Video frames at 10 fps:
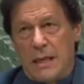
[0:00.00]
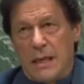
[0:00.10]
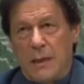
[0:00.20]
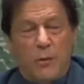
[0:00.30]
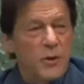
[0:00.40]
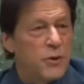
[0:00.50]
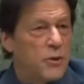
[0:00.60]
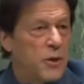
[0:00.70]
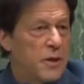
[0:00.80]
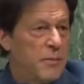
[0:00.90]
I want to
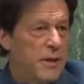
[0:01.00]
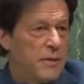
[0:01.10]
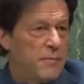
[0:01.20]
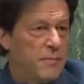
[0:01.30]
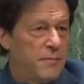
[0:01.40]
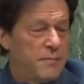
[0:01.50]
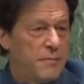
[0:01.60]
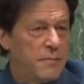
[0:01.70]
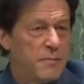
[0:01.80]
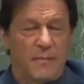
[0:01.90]
talk about a
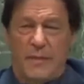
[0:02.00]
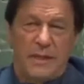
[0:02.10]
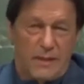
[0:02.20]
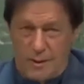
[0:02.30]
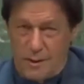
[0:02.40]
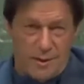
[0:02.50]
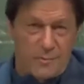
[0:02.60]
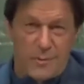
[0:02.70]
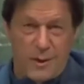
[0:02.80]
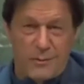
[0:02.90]
lot
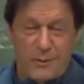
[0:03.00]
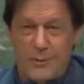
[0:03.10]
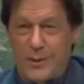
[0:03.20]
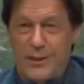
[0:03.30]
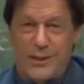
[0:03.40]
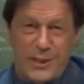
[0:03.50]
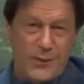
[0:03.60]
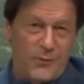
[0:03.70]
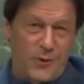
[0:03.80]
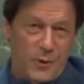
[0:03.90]
of problems, but just
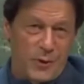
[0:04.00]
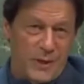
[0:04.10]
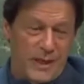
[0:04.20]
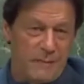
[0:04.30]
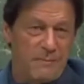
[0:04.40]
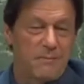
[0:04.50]
4 today.